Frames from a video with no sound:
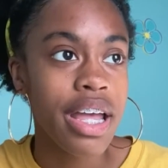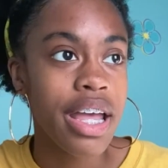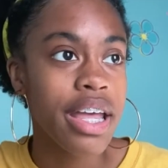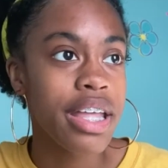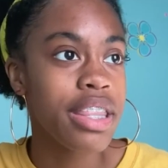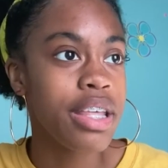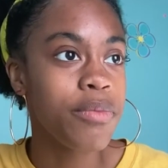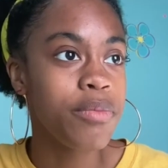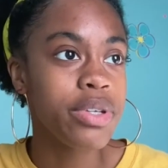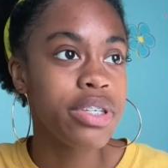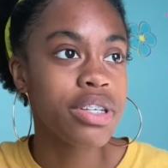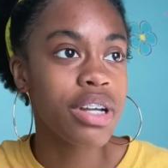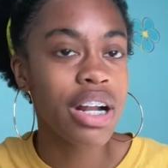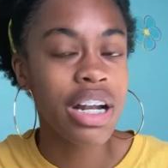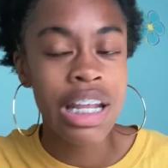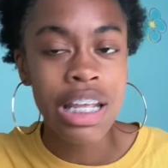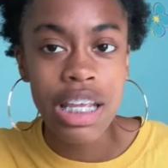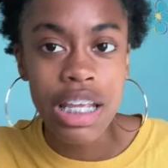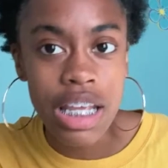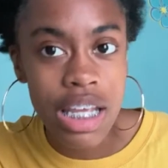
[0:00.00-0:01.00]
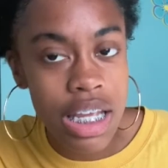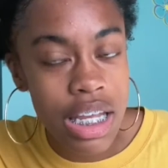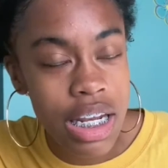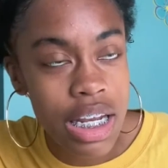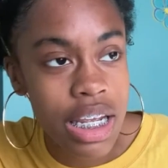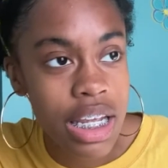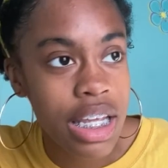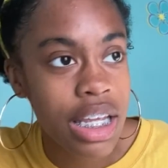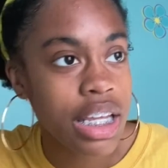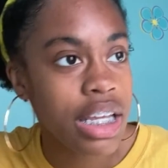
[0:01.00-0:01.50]
And then we started
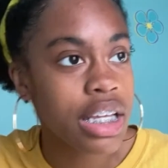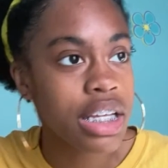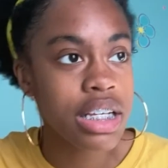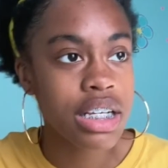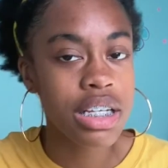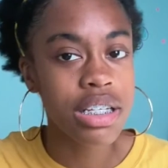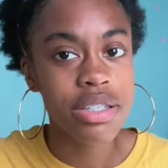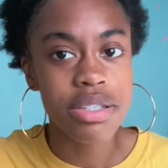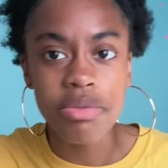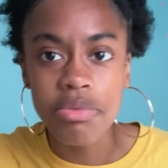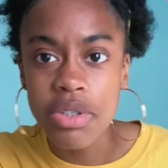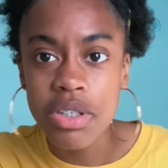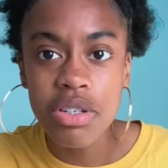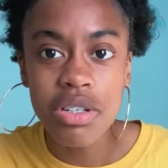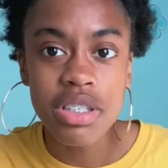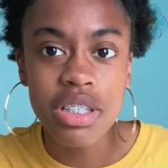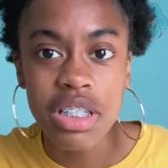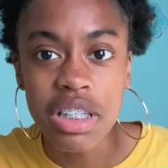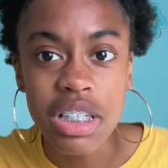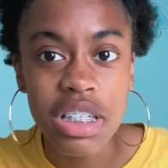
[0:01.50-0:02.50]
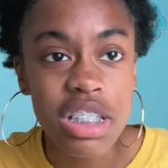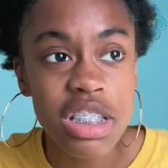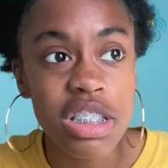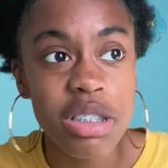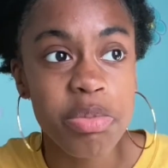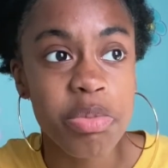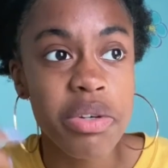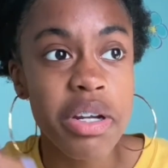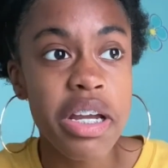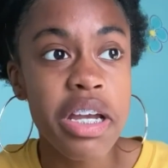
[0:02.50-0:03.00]
eating because it was also
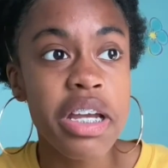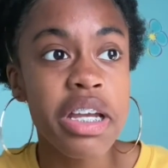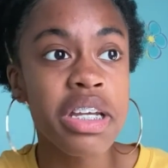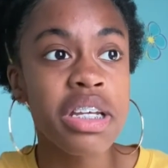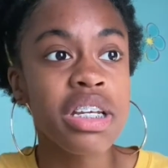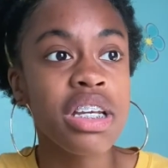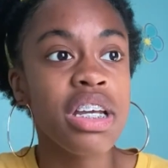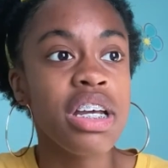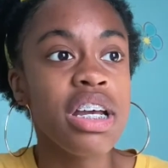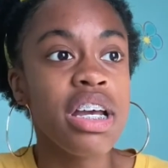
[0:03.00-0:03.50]
lunch break.